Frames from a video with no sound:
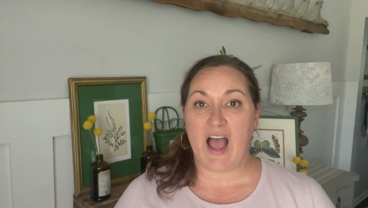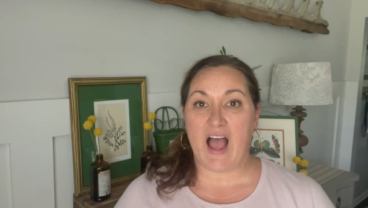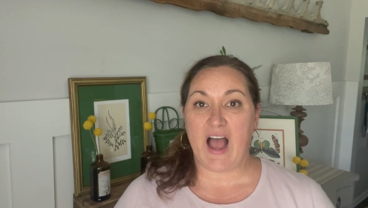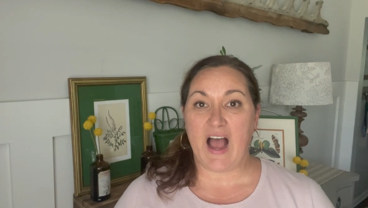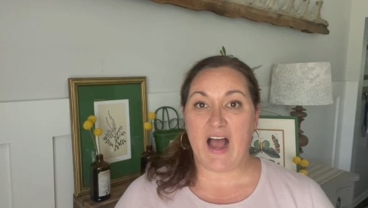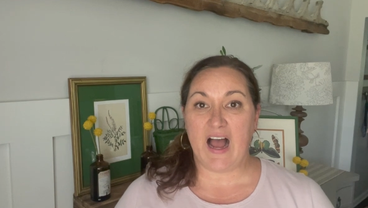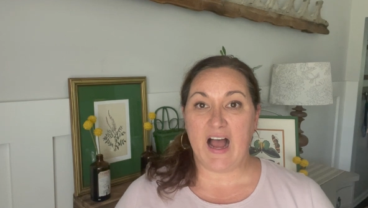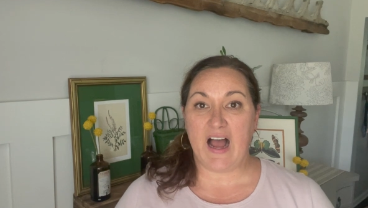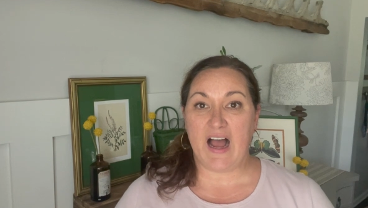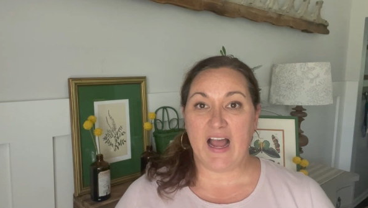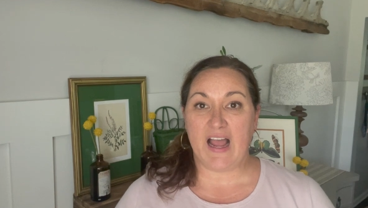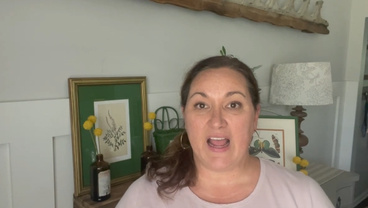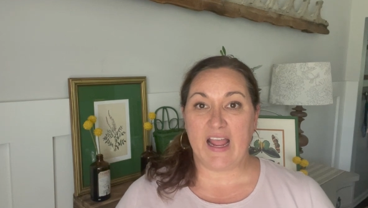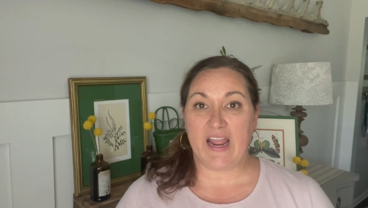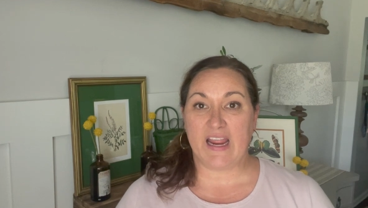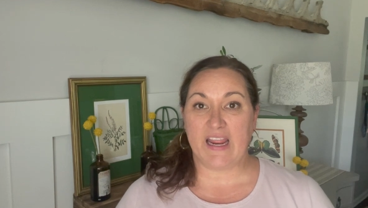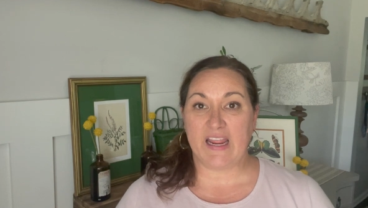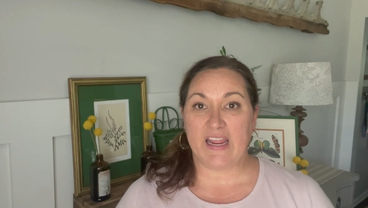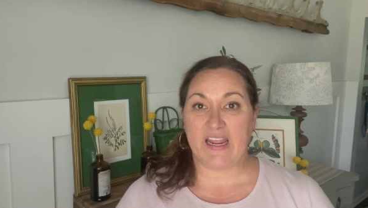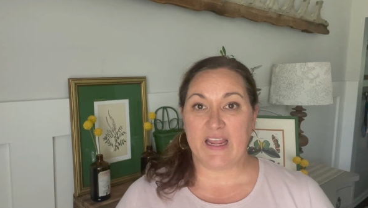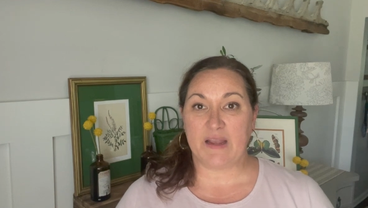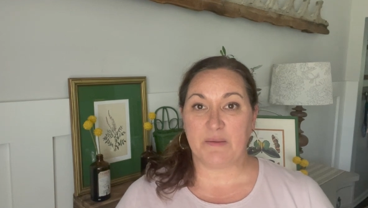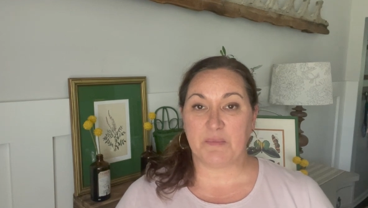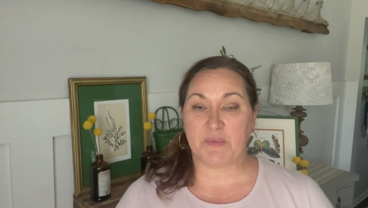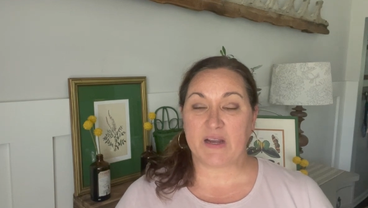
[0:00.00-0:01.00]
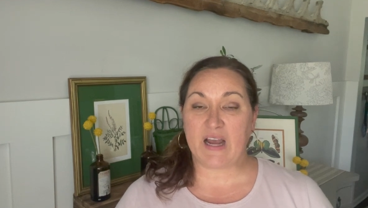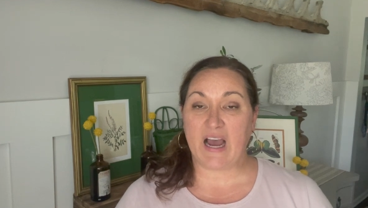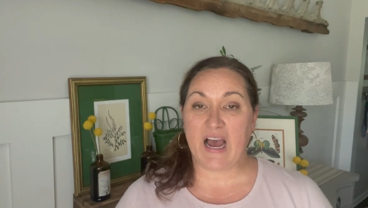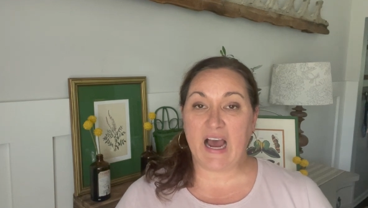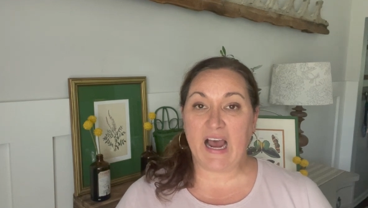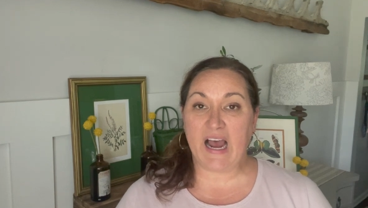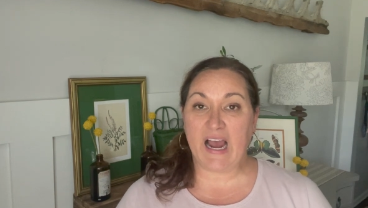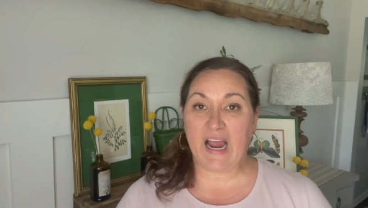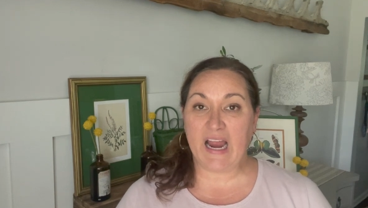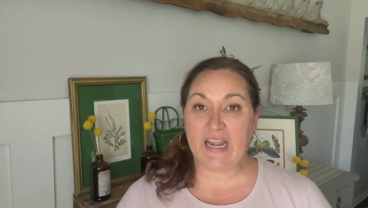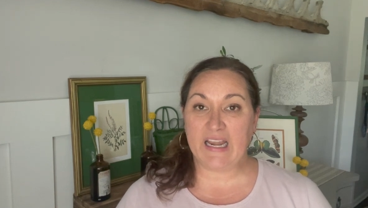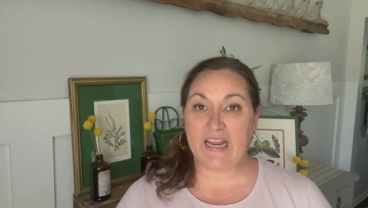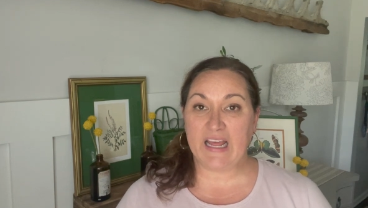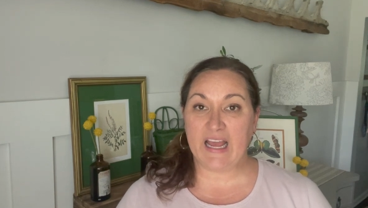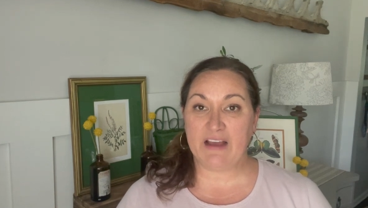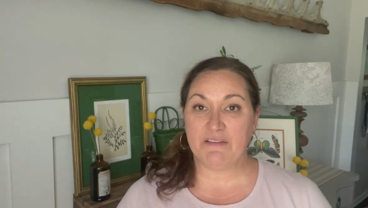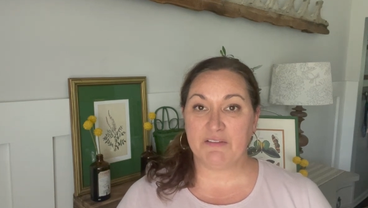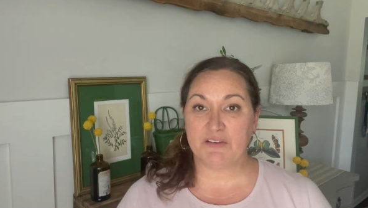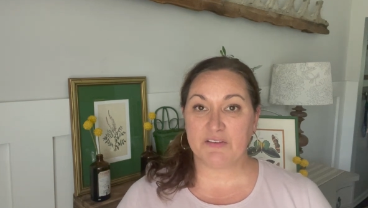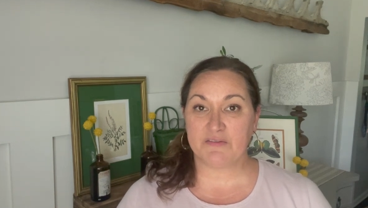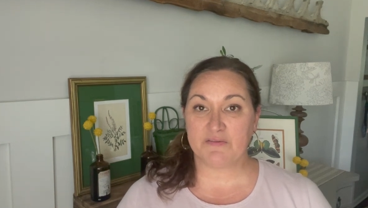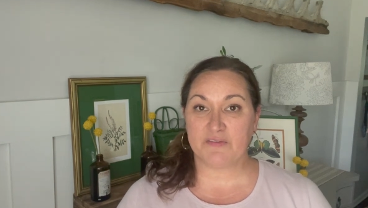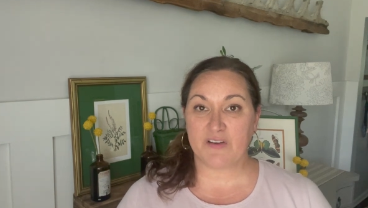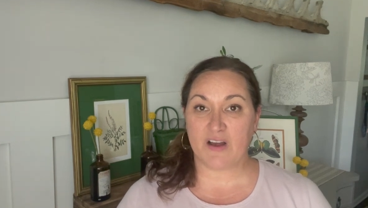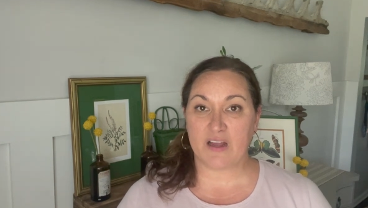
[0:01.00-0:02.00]
I am kind of
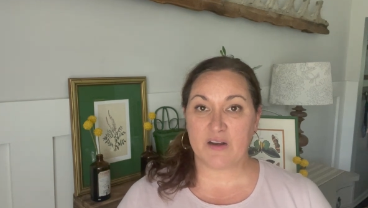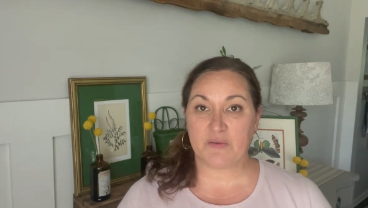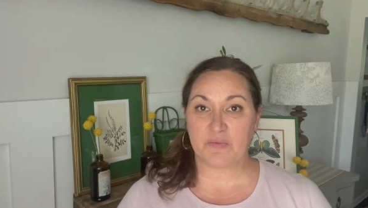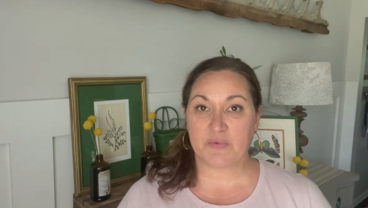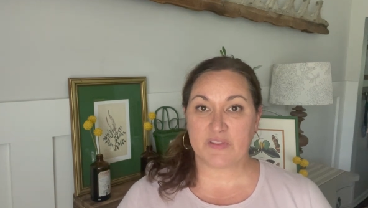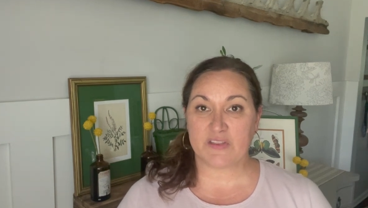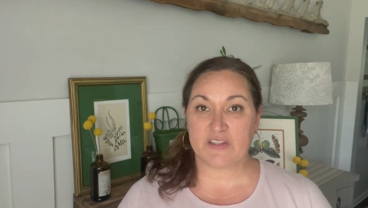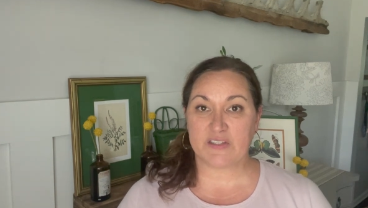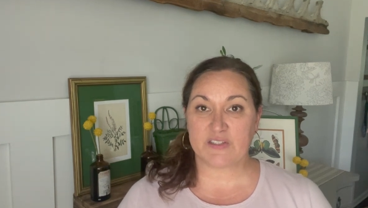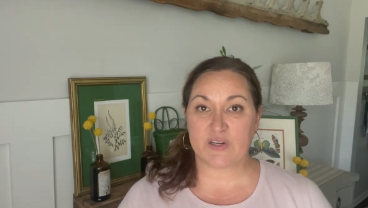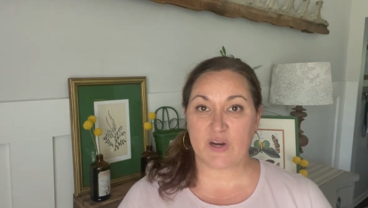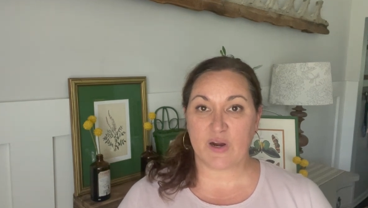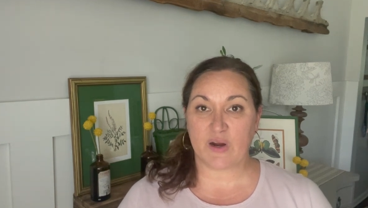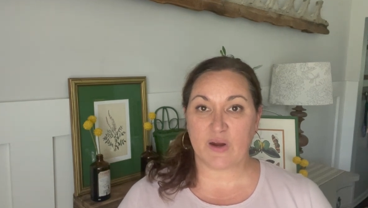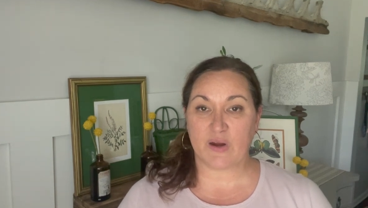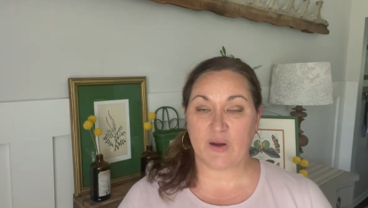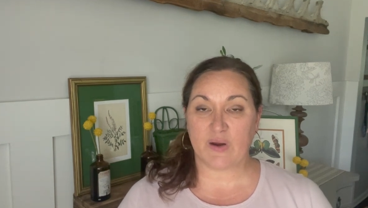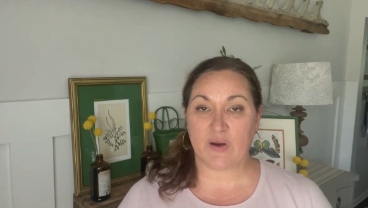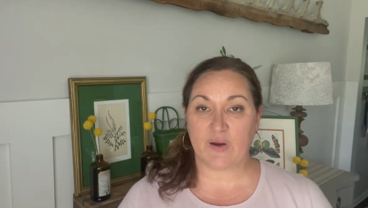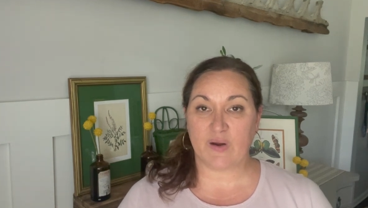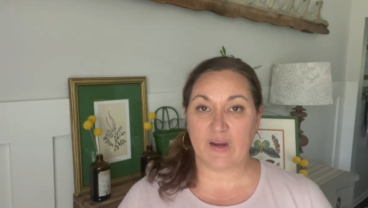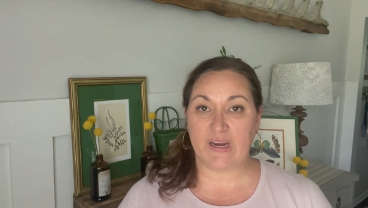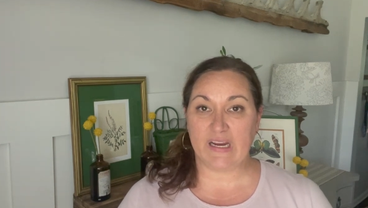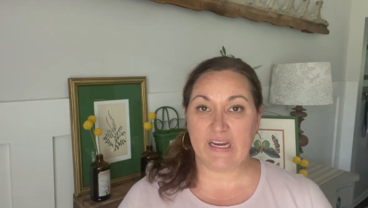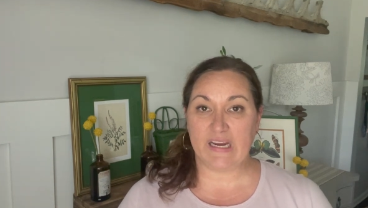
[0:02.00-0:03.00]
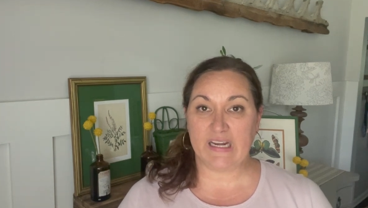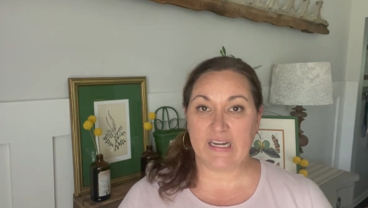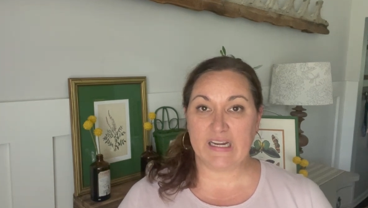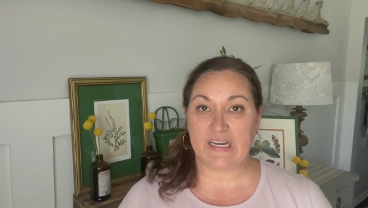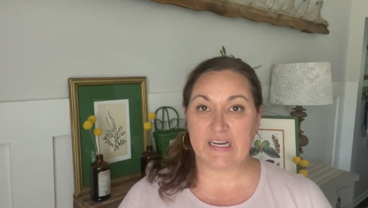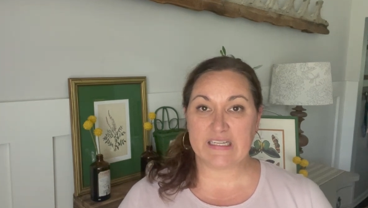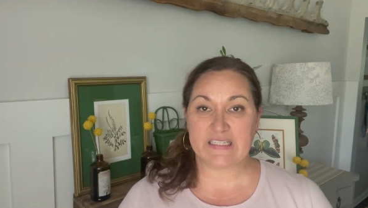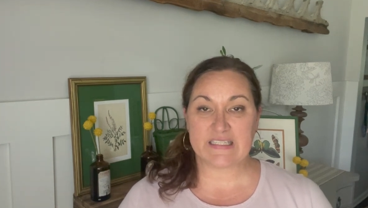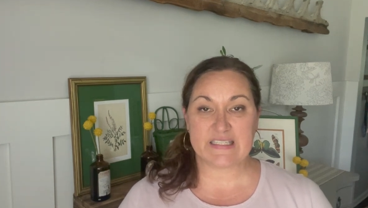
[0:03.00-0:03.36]
having fun with the darker green,